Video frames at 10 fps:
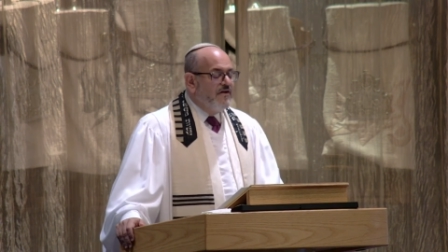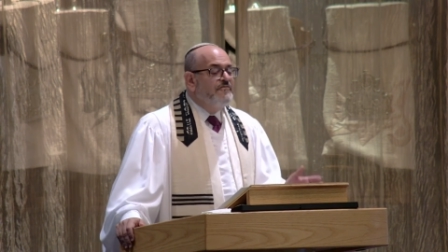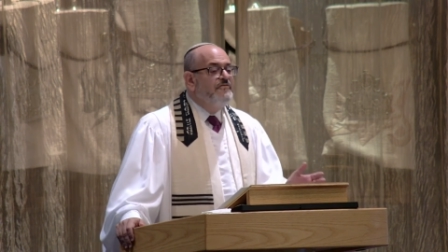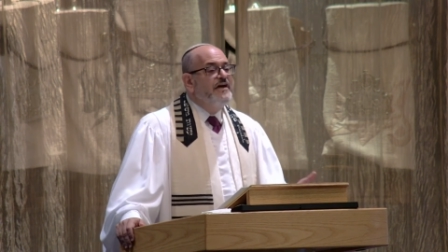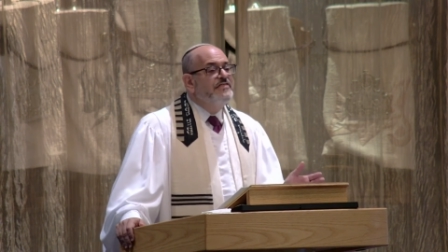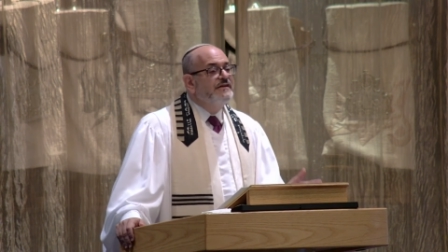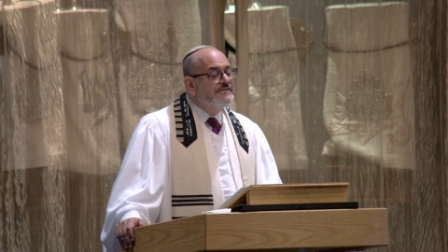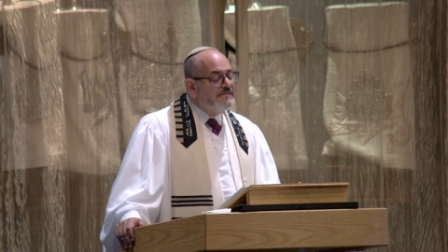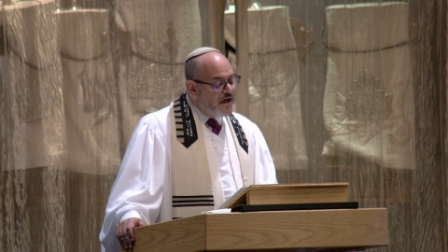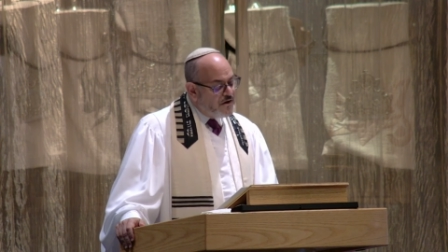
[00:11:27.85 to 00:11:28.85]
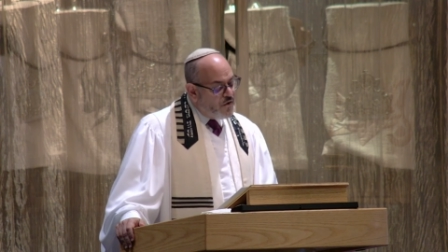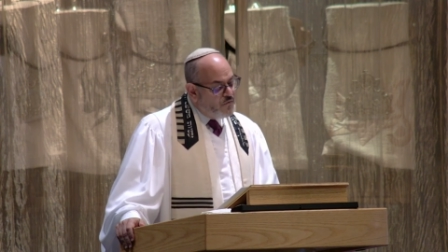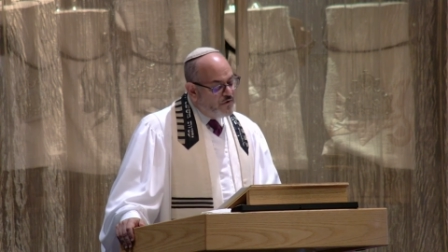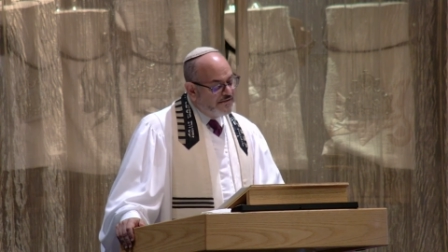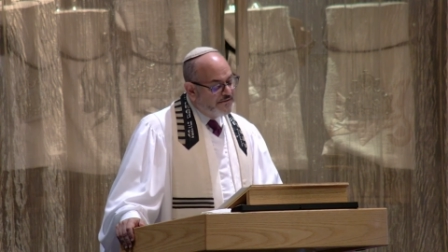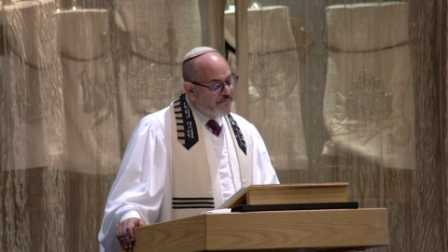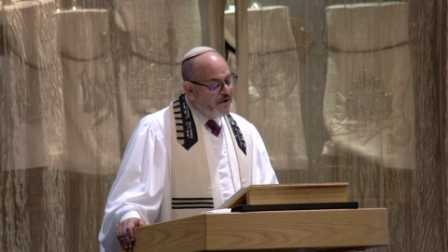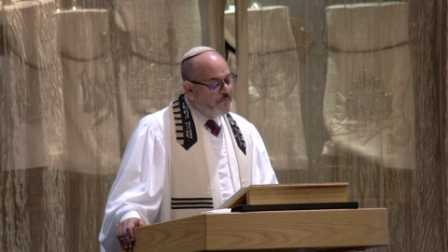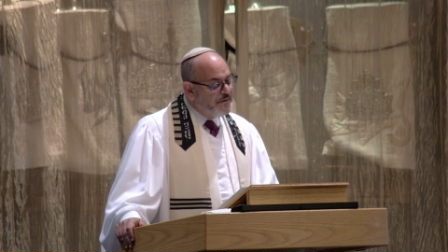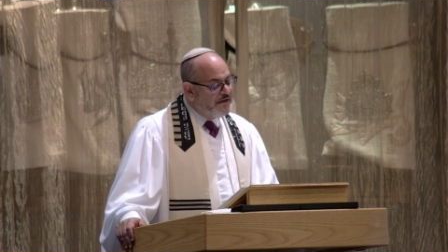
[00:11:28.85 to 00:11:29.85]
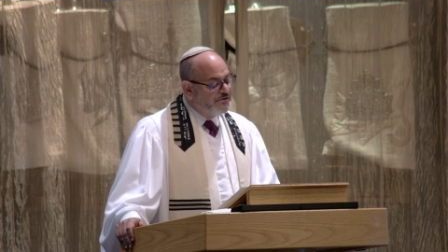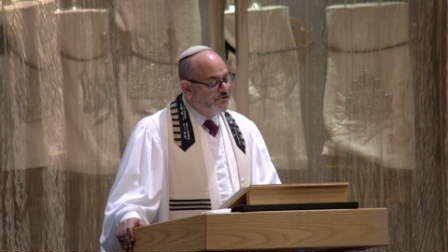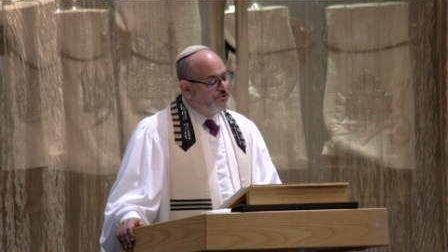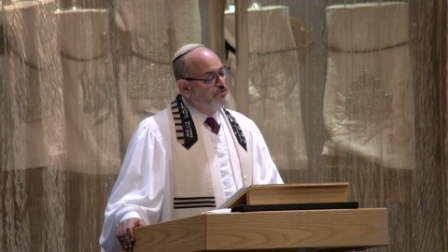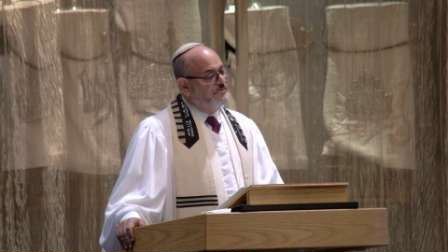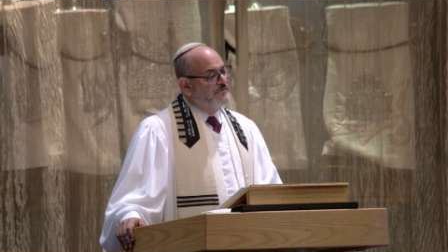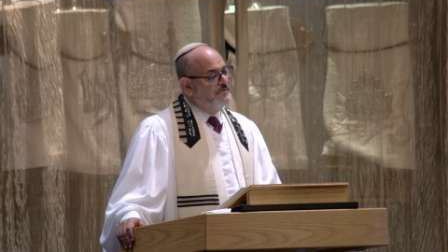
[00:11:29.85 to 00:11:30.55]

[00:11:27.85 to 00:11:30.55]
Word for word: Faith is not always about being certain,